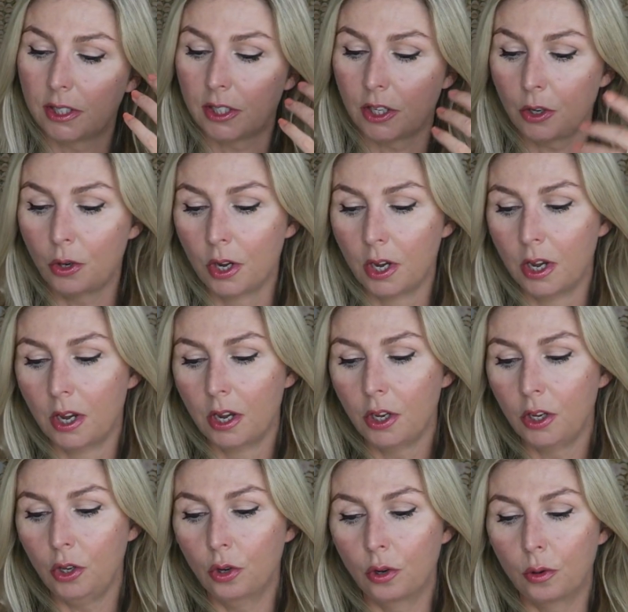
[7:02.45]
So
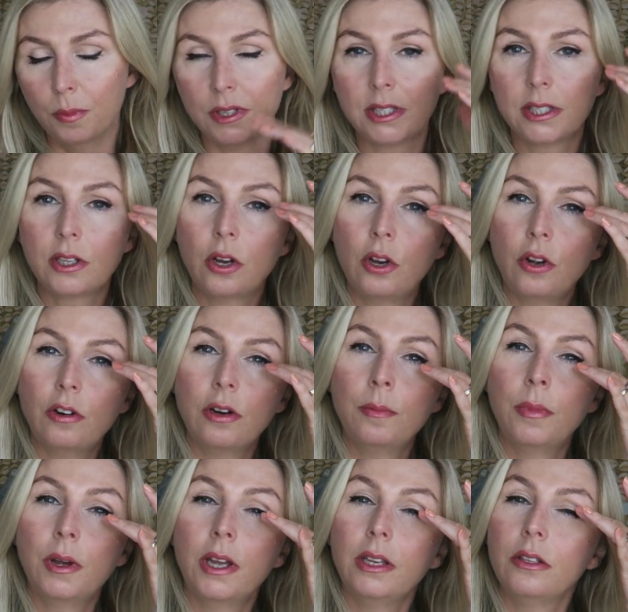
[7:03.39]
your
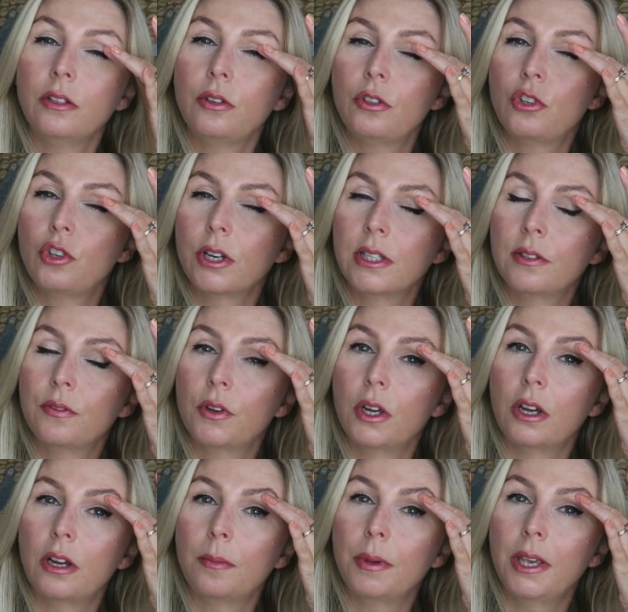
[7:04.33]
mascara might
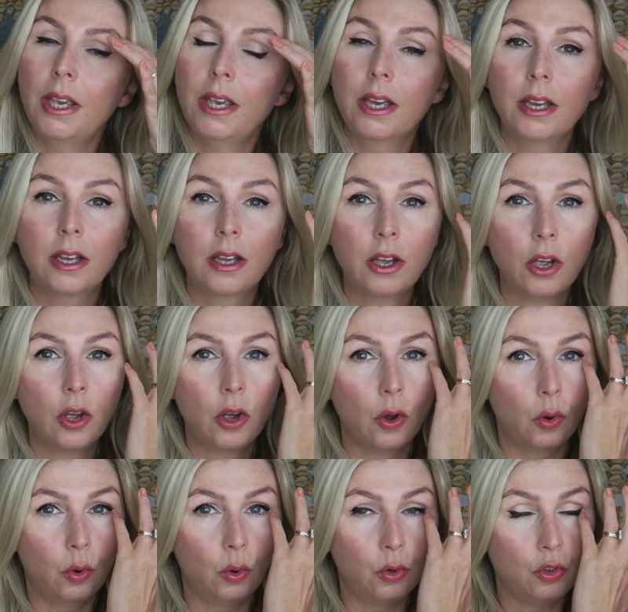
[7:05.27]
transfer up here
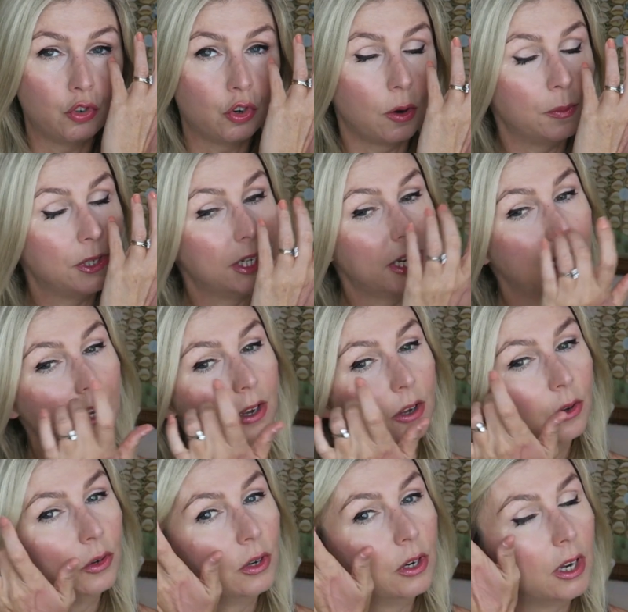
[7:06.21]
or drop
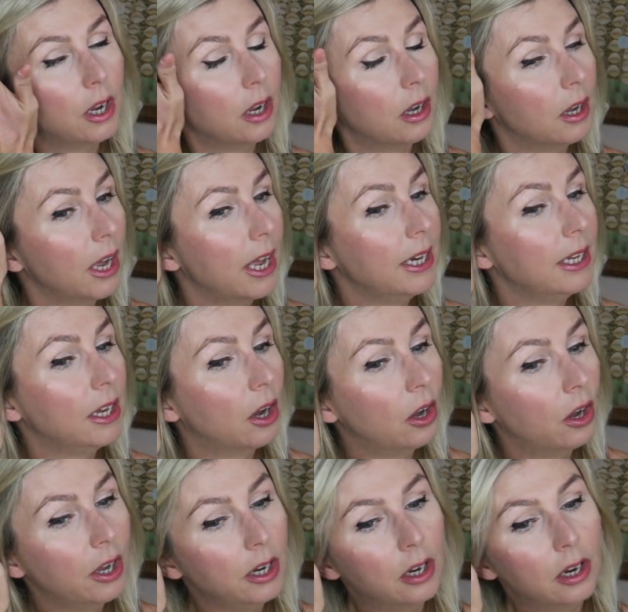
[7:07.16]
down, any
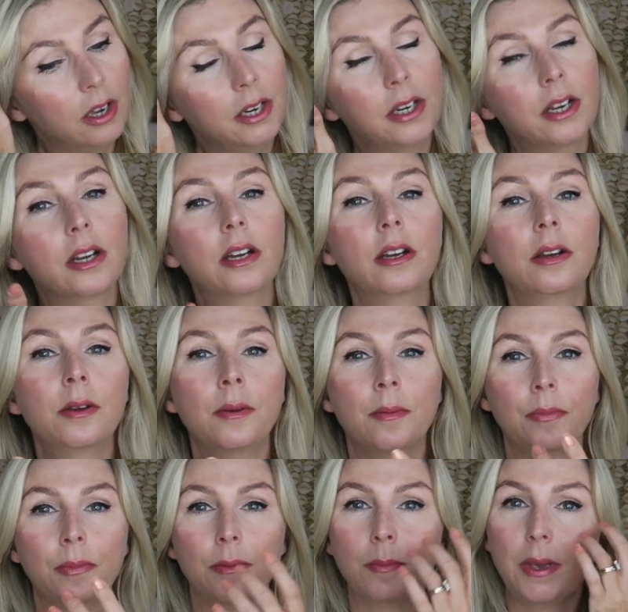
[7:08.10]
eyeliner
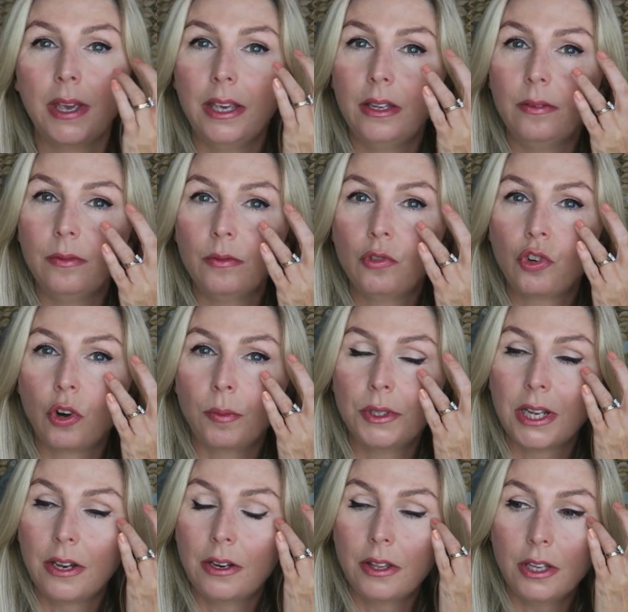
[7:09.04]
may
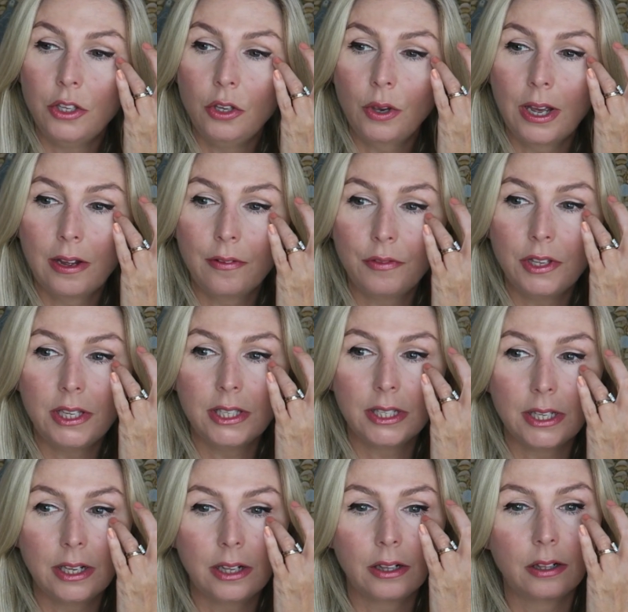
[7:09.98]
drop down, and then you have
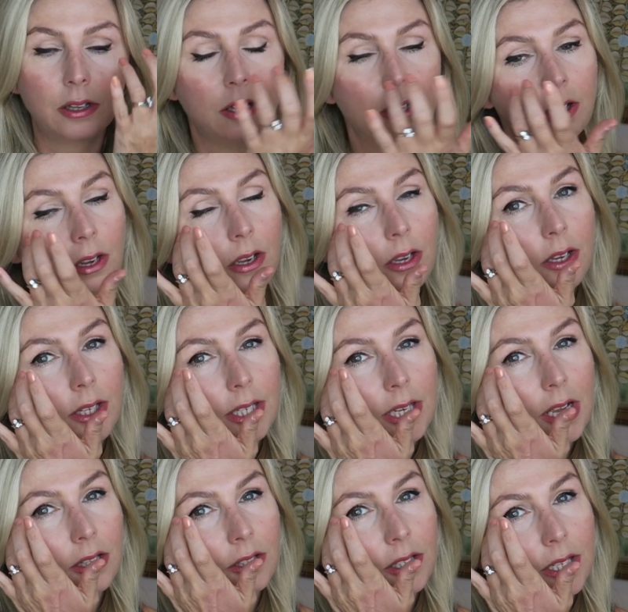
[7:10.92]
these little
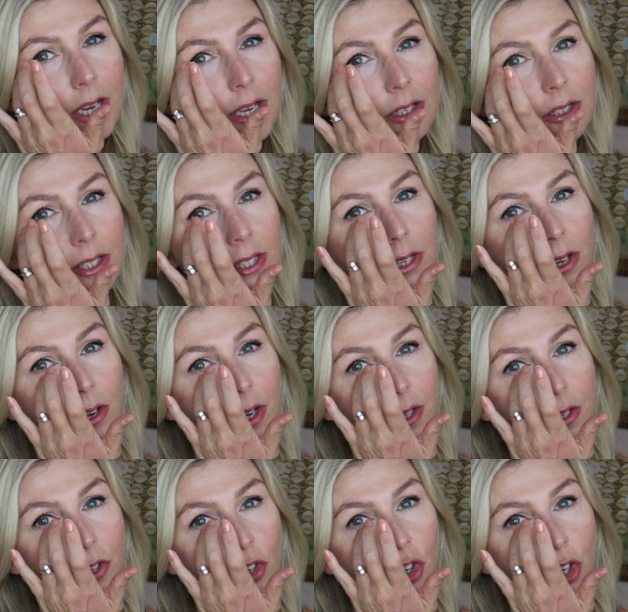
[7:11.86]
telltale
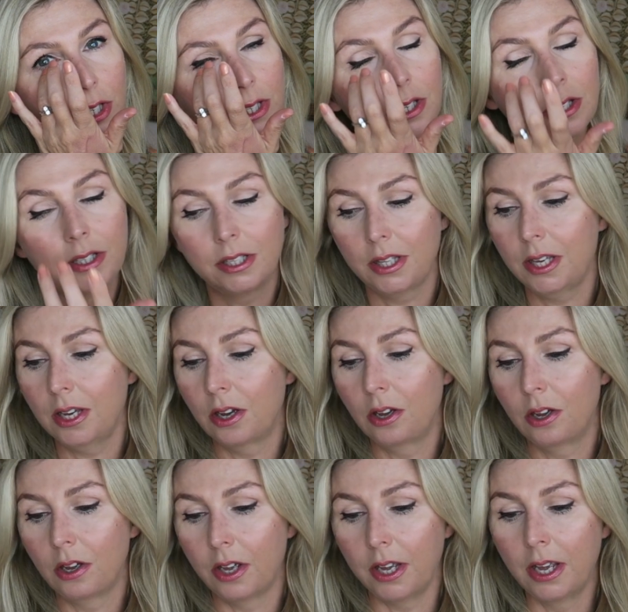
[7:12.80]
signs just under the
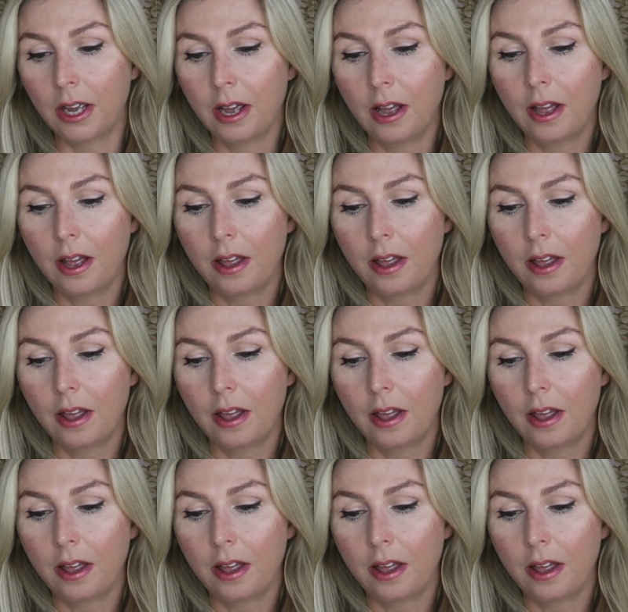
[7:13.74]
eye.